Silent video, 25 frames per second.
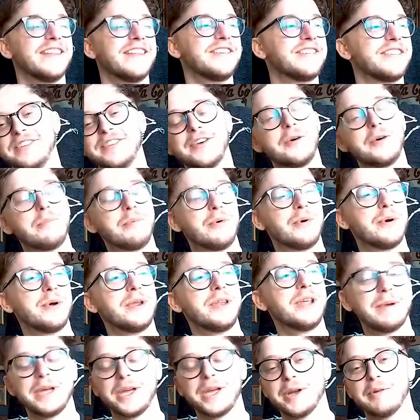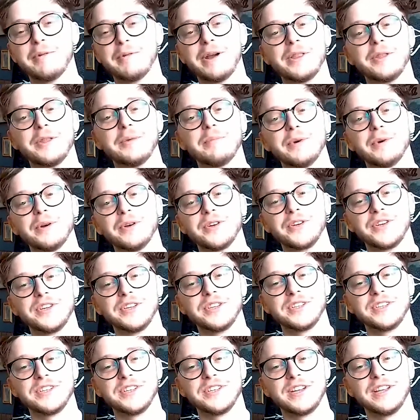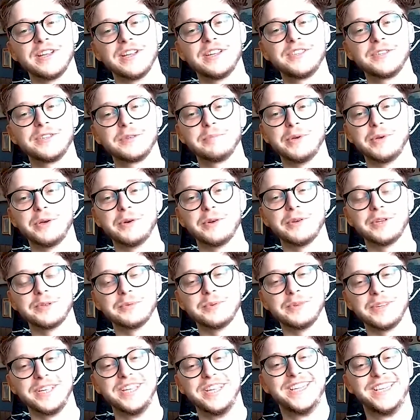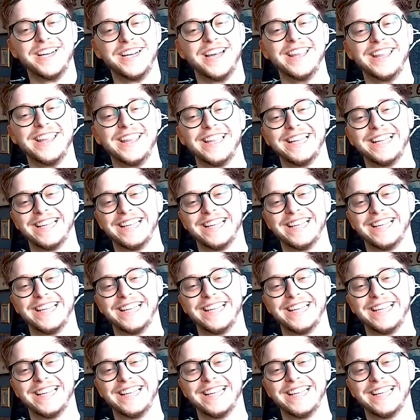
there's no point being around the bush. It's, uh, let's just be honest with each other.